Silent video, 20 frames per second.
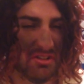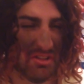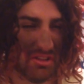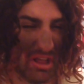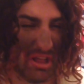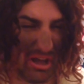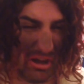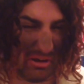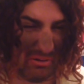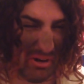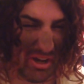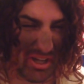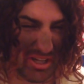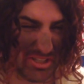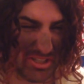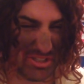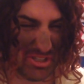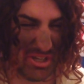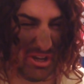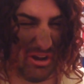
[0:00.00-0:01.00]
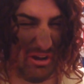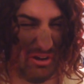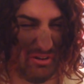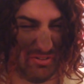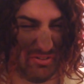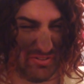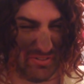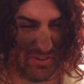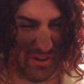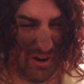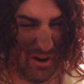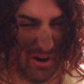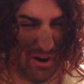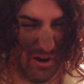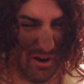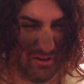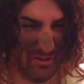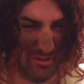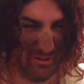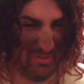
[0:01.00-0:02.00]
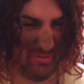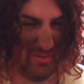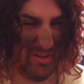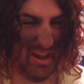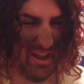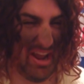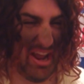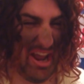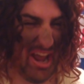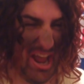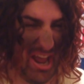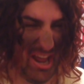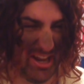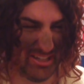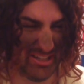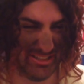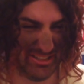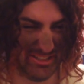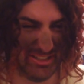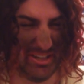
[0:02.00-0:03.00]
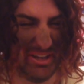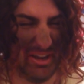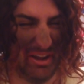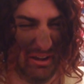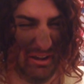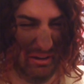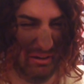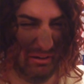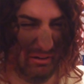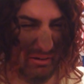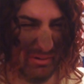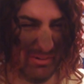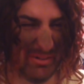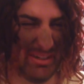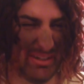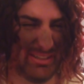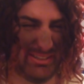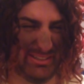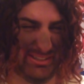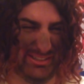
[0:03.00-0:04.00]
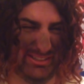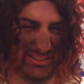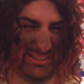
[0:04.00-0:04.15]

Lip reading: Look what you've turned me into.